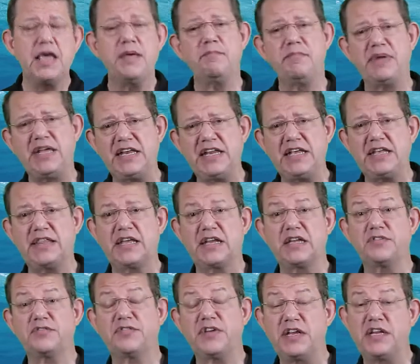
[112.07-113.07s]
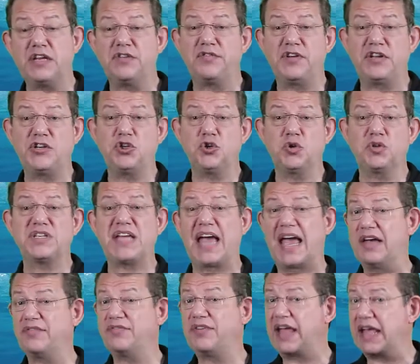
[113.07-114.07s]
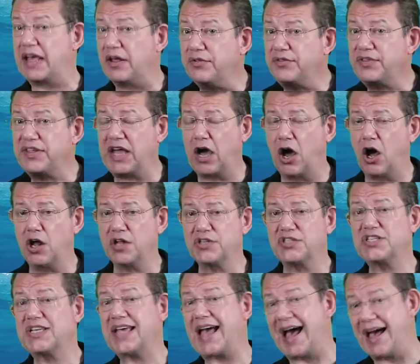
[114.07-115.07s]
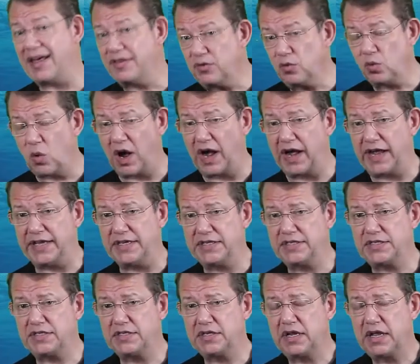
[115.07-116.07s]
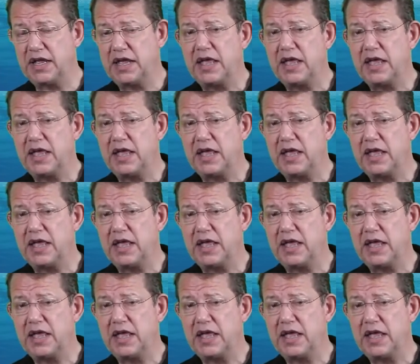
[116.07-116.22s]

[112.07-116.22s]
Meaning that if individuals have healthy hearts otherwise,